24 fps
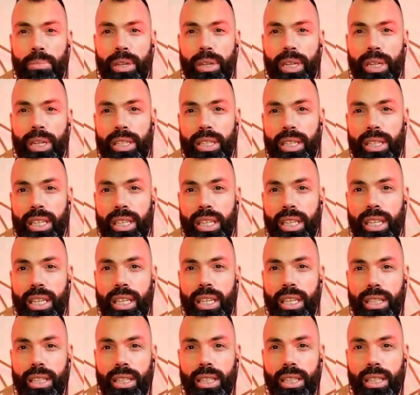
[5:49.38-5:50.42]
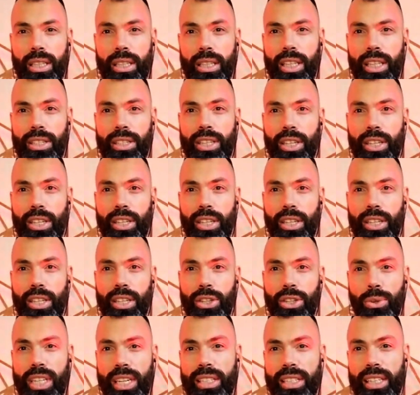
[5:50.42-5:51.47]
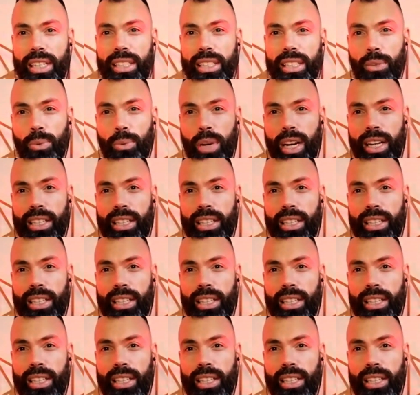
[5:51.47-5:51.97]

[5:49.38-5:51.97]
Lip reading: seems your connection seems to be choppy a bit.